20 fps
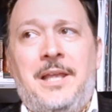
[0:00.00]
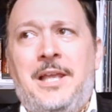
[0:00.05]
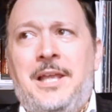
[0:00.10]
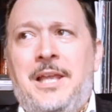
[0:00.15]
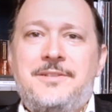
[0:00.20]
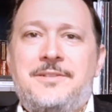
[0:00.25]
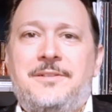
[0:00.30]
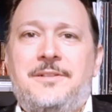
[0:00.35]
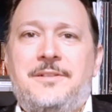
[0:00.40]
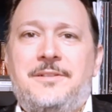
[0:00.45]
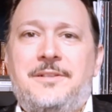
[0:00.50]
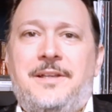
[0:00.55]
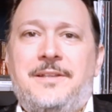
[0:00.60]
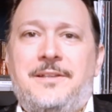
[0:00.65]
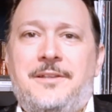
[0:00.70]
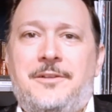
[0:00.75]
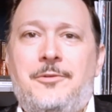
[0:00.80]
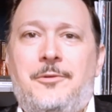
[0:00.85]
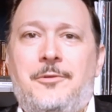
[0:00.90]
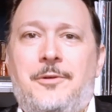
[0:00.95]
it doesn't look
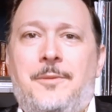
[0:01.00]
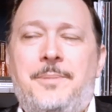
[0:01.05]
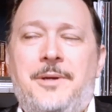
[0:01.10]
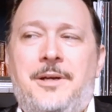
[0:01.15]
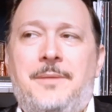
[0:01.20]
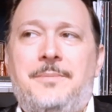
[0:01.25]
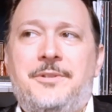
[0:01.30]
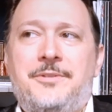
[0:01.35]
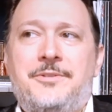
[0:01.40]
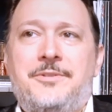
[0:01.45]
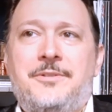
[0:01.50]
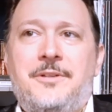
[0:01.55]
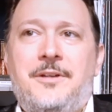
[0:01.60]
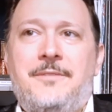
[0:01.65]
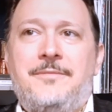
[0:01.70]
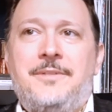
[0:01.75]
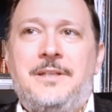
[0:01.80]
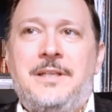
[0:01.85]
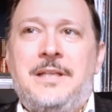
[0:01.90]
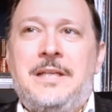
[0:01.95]
like the core publisher
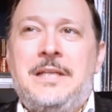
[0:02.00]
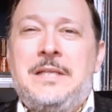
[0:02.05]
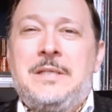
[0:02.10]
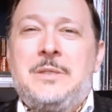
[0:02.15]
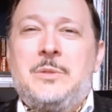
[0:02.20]
of it